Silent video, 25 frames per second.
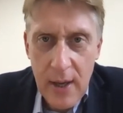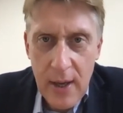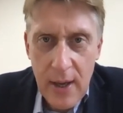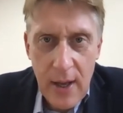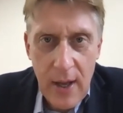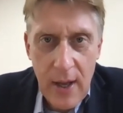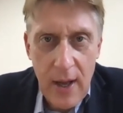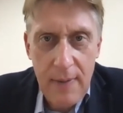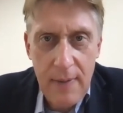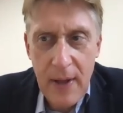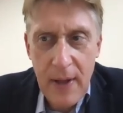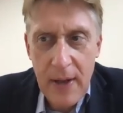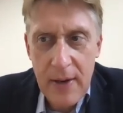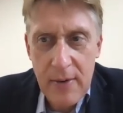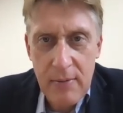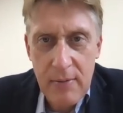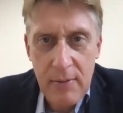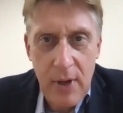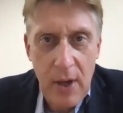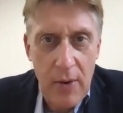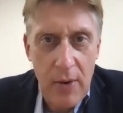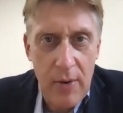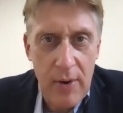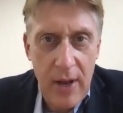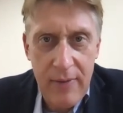then
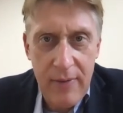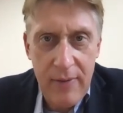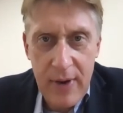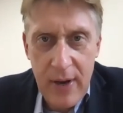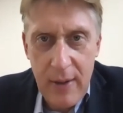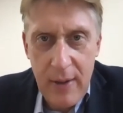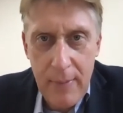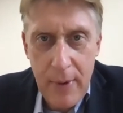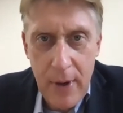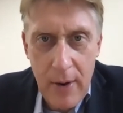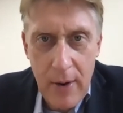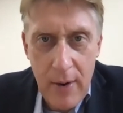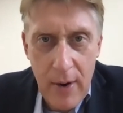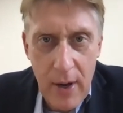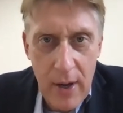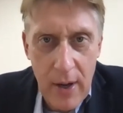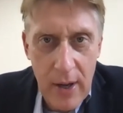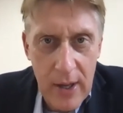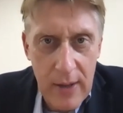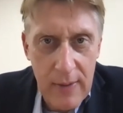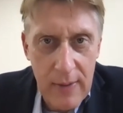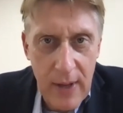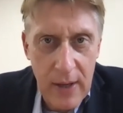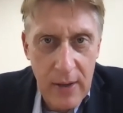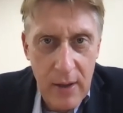go and have an
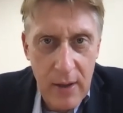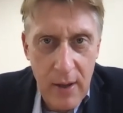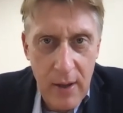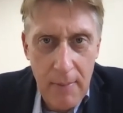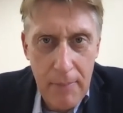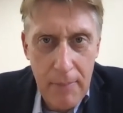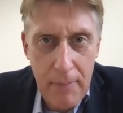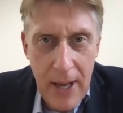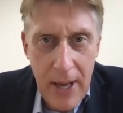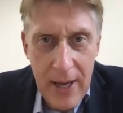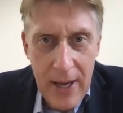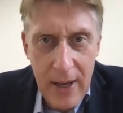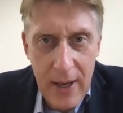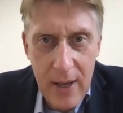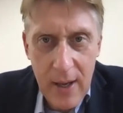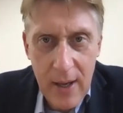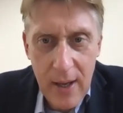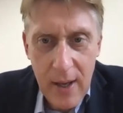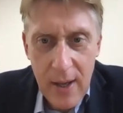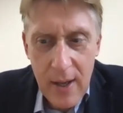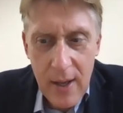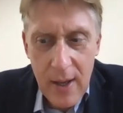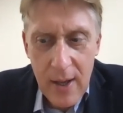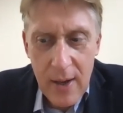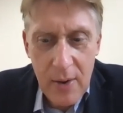MRI and then come back
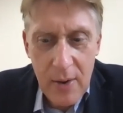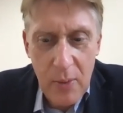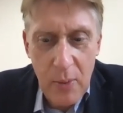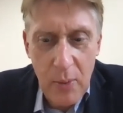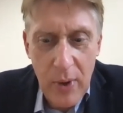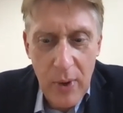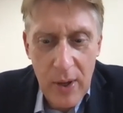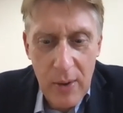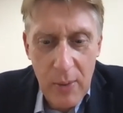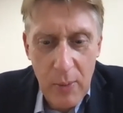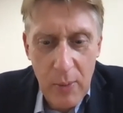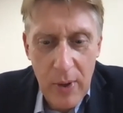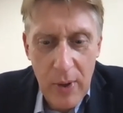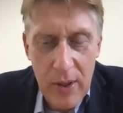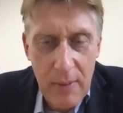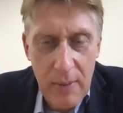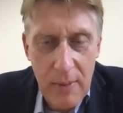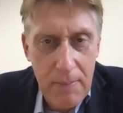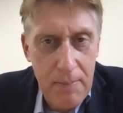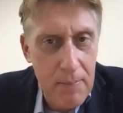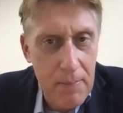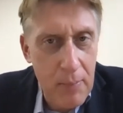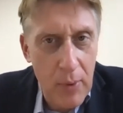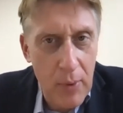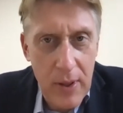with a
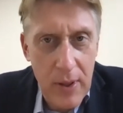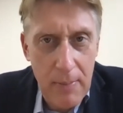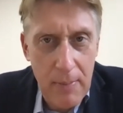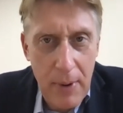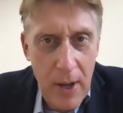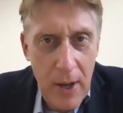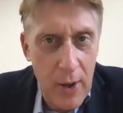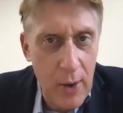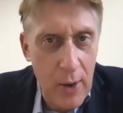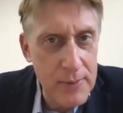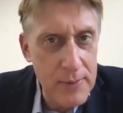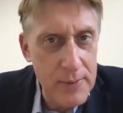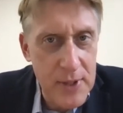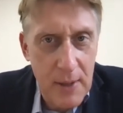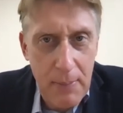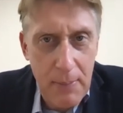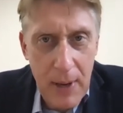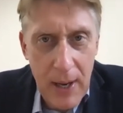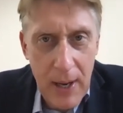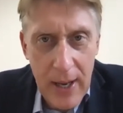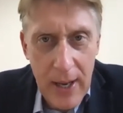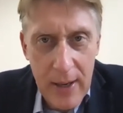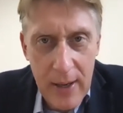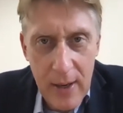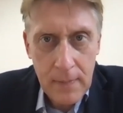biopsy
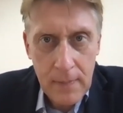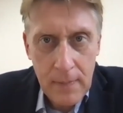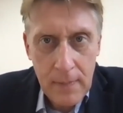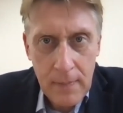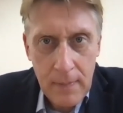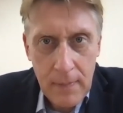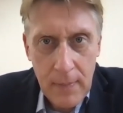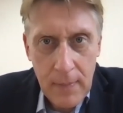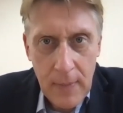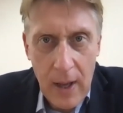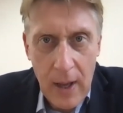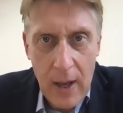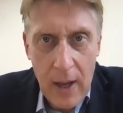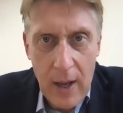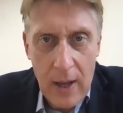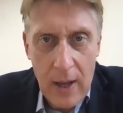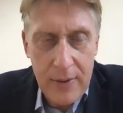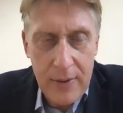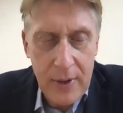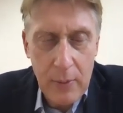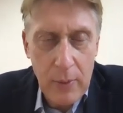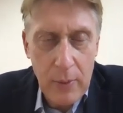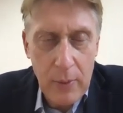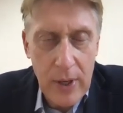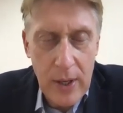plan. I
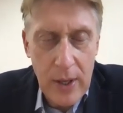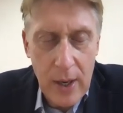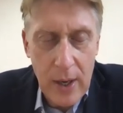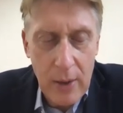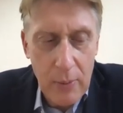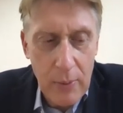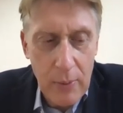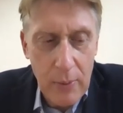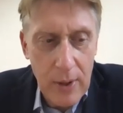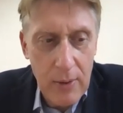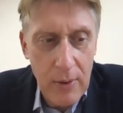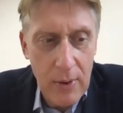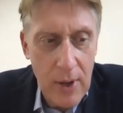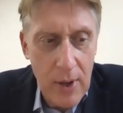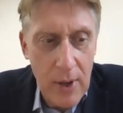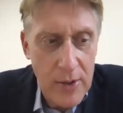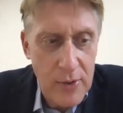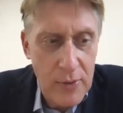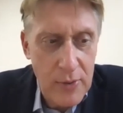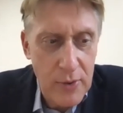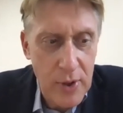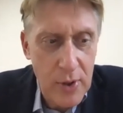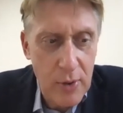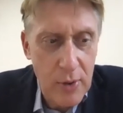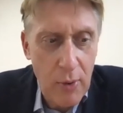we as
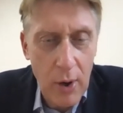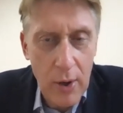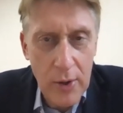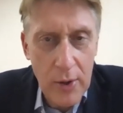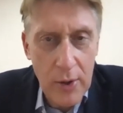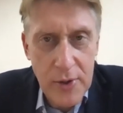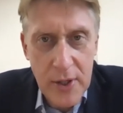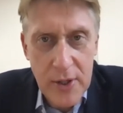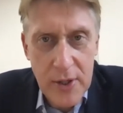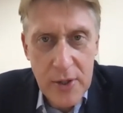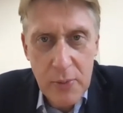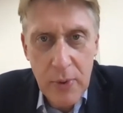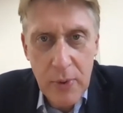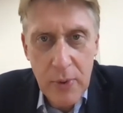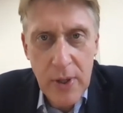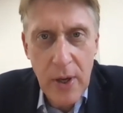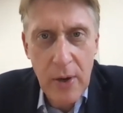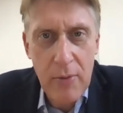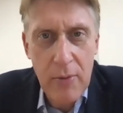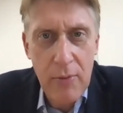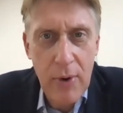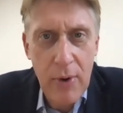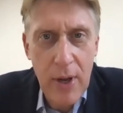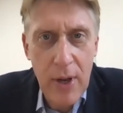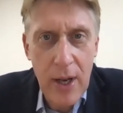urologists, we
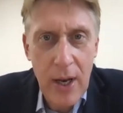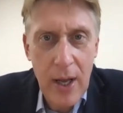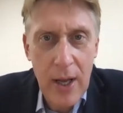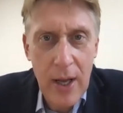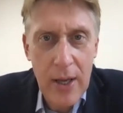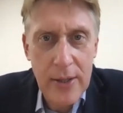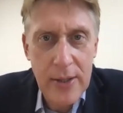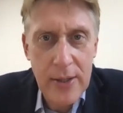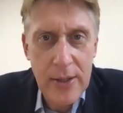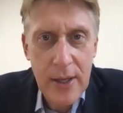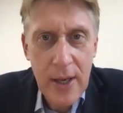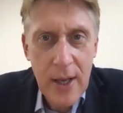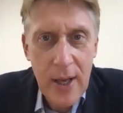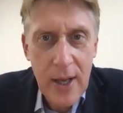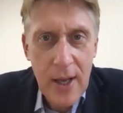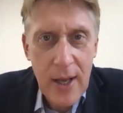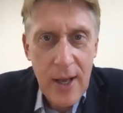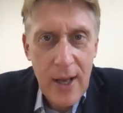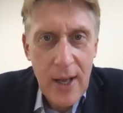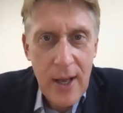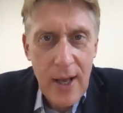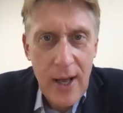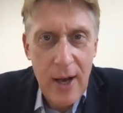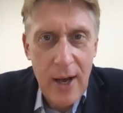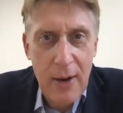don't realize
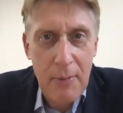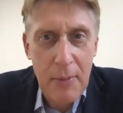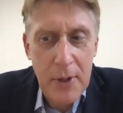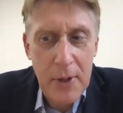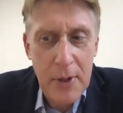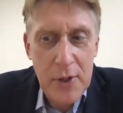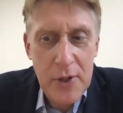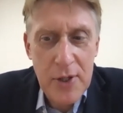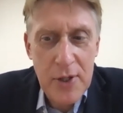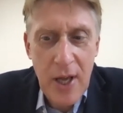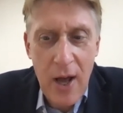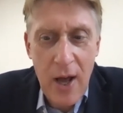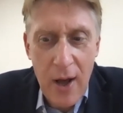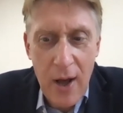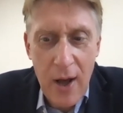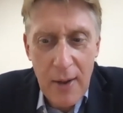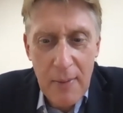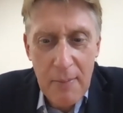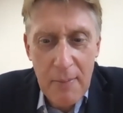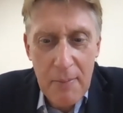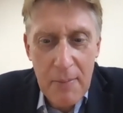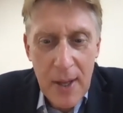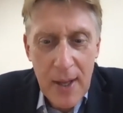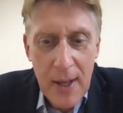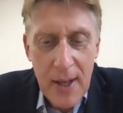how much
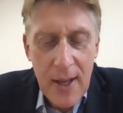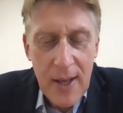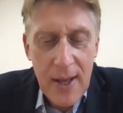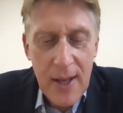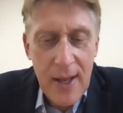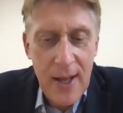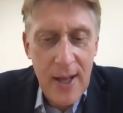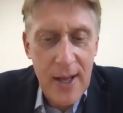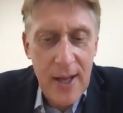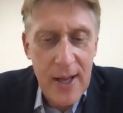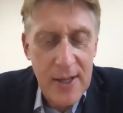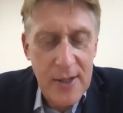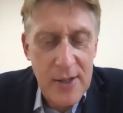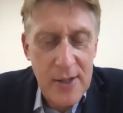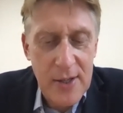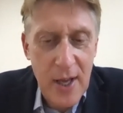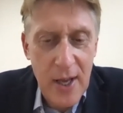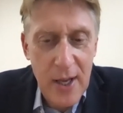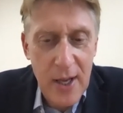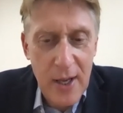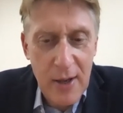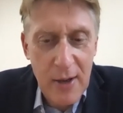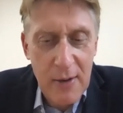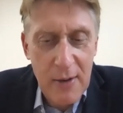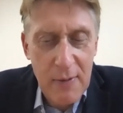time is
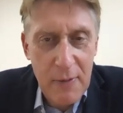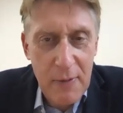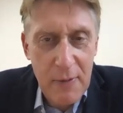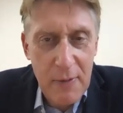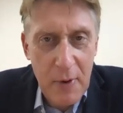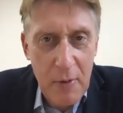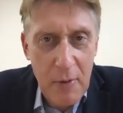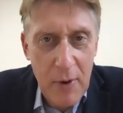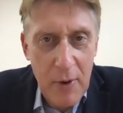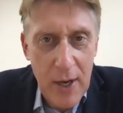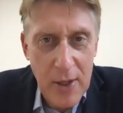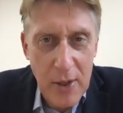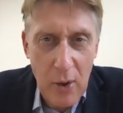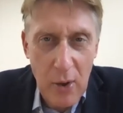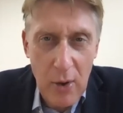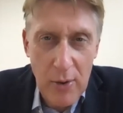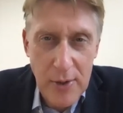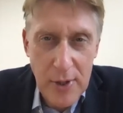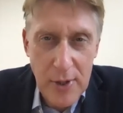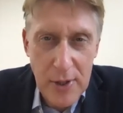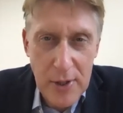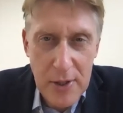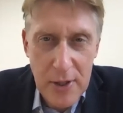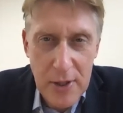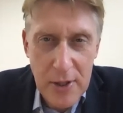taken for a
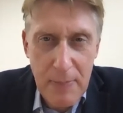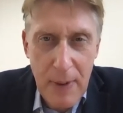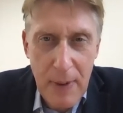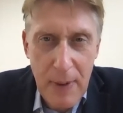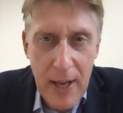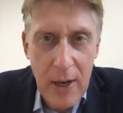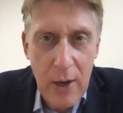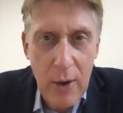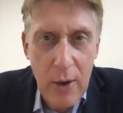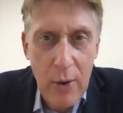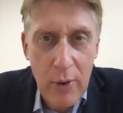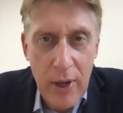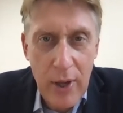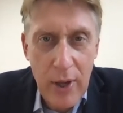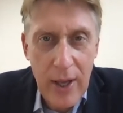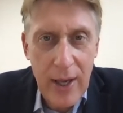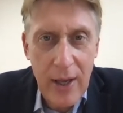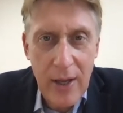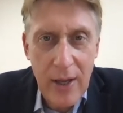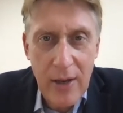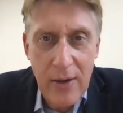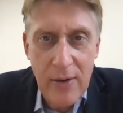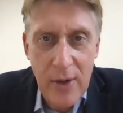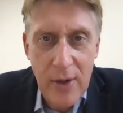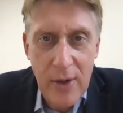radiologist to spend looking
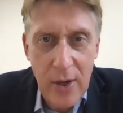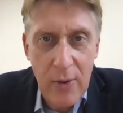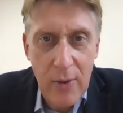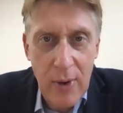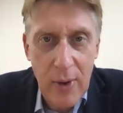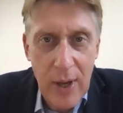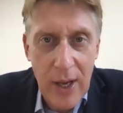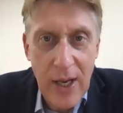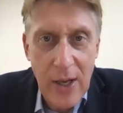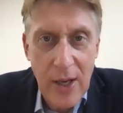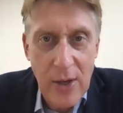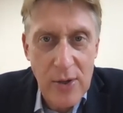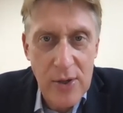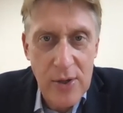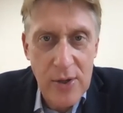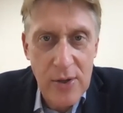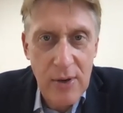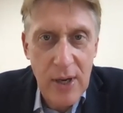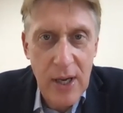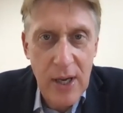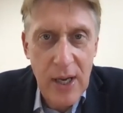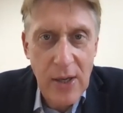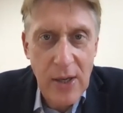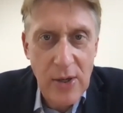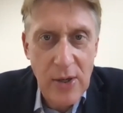at each
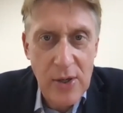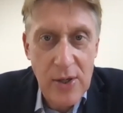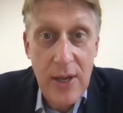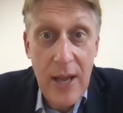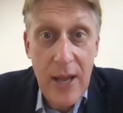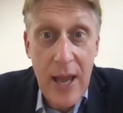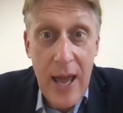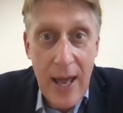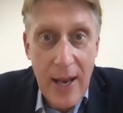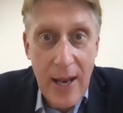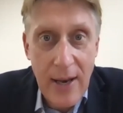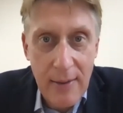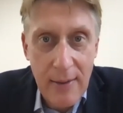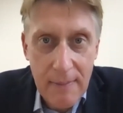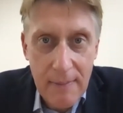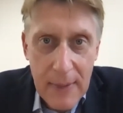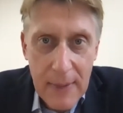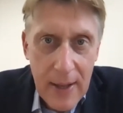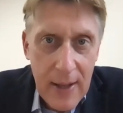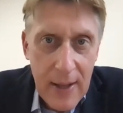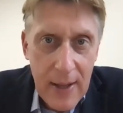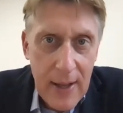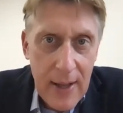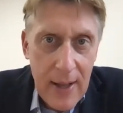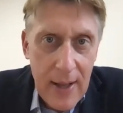scan,
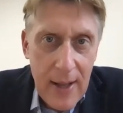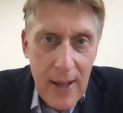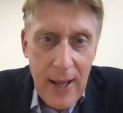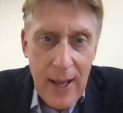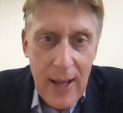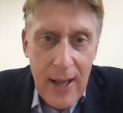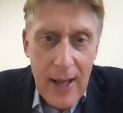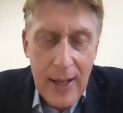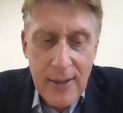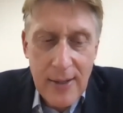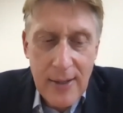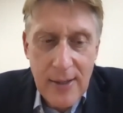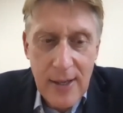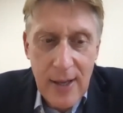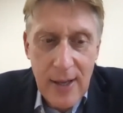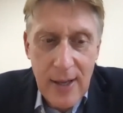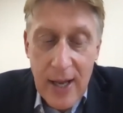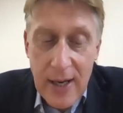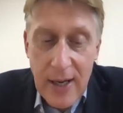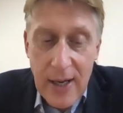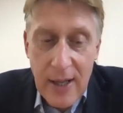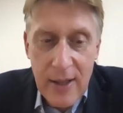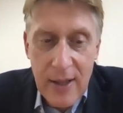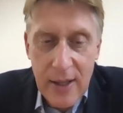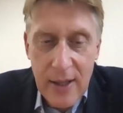and
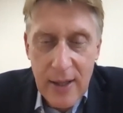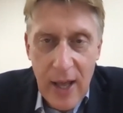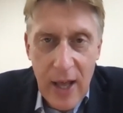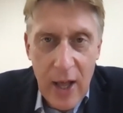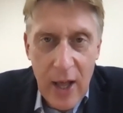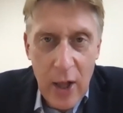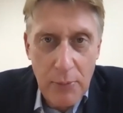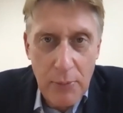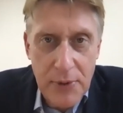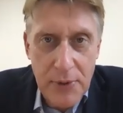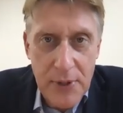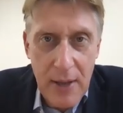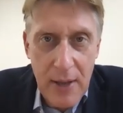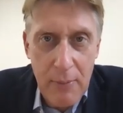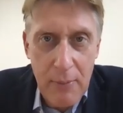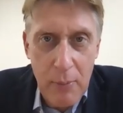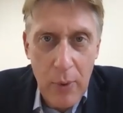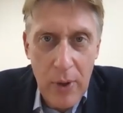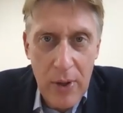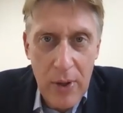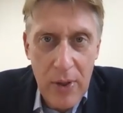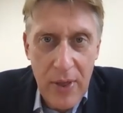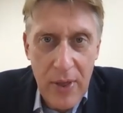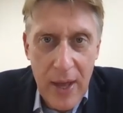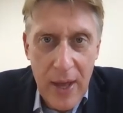anything that helps them
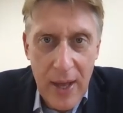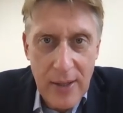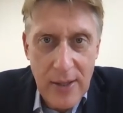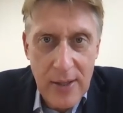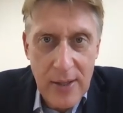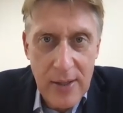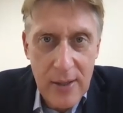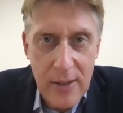with that